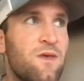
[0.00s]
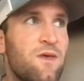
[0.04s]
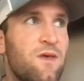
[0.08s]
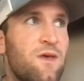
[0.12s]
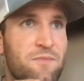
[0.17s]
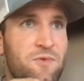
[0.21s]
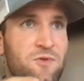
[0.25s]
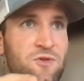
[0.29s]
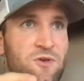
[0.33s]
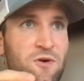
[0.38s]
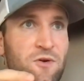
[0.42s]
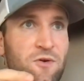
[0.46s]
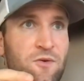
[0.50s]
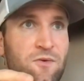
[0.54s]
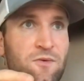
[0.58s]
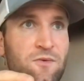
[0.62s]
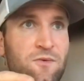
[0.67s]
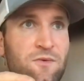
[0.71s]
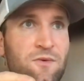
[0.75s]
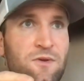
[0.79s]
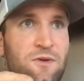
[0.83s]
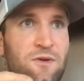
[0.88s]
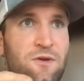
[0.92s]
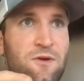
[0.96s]
So
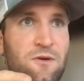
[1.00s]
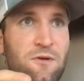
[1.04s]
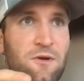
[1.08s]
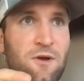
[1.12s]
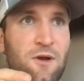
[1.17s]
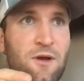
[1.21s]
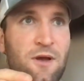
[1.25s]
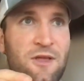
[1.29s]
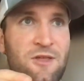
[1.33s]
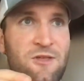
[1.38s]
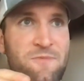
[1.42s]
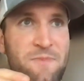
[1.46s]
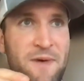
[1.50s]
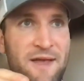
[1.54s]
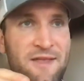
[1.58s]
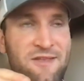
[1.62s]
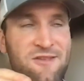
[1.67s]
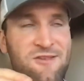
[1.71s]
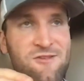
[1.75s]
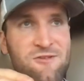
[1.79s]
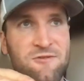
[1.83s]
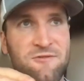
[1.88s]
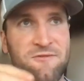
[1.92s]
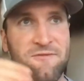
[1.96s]
your
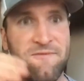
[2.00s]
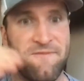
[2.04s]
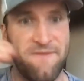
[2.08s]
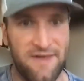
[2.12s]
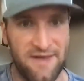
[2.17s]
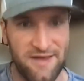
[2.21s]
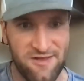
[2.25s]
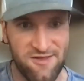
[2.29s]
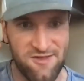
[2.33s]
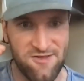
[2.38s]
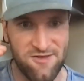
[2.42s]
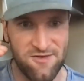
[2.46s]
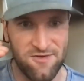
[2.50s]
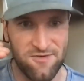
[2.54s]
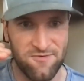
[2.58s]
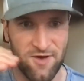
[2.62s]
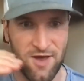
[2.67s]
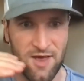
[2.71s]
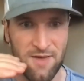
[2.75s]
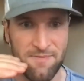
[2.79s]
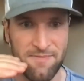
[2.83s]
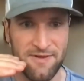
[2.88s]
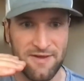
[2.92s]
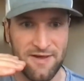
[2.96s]
expenses are fixed,
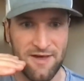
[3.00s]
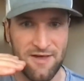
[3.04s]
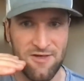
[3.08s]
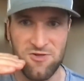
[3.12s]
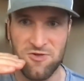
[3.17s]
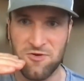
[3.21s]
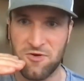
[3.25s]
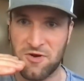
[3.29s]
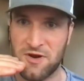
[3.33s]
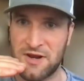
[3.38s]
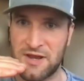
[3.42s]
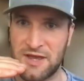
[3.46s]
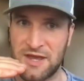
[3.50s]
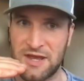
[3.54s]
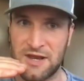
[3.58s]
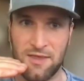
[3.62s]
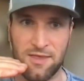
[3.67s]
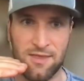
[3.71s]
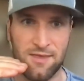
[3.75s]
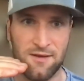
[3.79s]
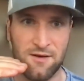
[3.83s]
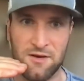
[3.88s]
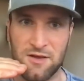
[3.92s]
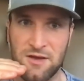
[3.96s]
right? Because you're going to get a
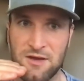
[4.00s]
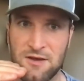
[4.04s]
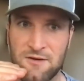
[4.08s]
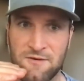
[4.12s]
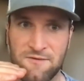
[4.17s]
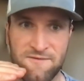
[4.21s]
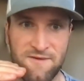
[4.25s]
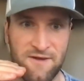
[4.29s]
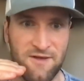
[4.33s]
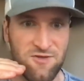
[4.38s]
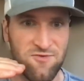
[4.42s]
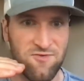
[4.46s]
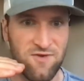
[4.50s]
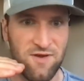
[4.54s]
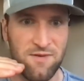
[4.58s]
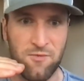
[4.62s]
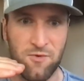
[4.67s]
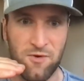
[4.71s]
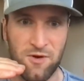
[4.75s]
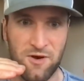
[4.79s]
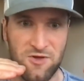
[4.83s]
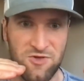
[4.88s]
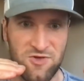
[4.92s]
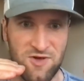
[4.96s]
30-year fixed rate
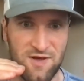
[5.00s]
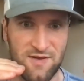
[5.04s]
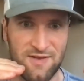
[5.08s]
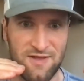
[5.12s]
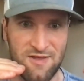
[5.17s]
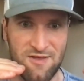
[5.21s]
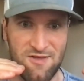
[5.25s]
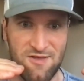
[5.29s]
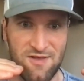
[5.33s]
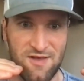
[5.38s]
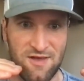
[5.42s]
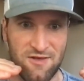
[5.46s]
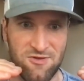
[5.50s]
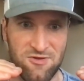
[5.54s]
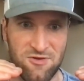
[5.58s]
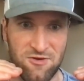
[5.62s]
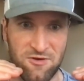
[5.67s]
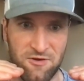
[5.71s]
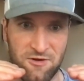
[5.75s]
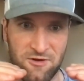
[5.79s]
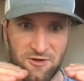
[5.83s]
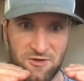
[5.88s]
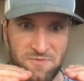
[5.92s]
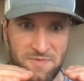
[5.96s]
mortgage on this thing. So your
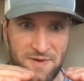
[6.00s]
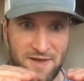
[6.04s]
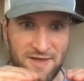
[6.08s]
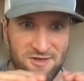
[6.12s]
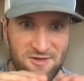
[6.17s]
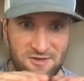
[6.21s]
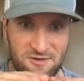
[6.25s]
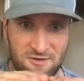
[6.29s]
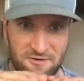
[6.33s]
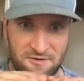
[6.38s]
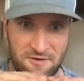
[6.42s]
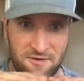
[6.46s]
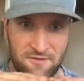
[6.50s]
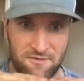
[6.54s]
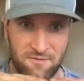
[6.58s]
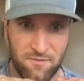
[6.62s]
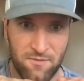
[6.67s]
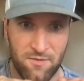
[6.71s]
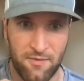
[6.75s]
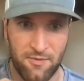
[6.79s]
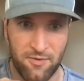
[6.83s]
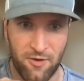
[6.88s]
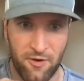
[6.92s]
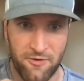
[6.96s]
expenses are
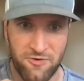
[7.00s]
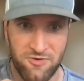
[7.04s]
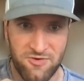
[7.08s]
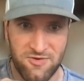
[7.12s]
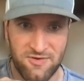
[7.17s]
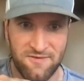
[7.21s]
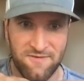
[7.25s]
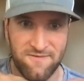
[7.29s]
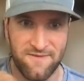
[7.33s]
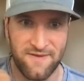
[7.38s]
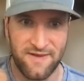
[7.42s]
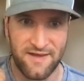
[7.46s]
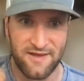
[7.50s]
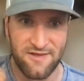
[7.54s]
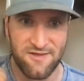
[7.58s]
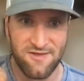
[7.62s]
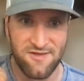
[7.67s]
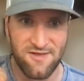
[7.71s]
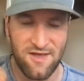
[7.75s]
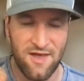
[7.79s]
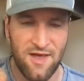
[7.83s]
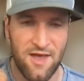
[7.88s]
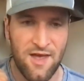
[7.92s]
largely fixed.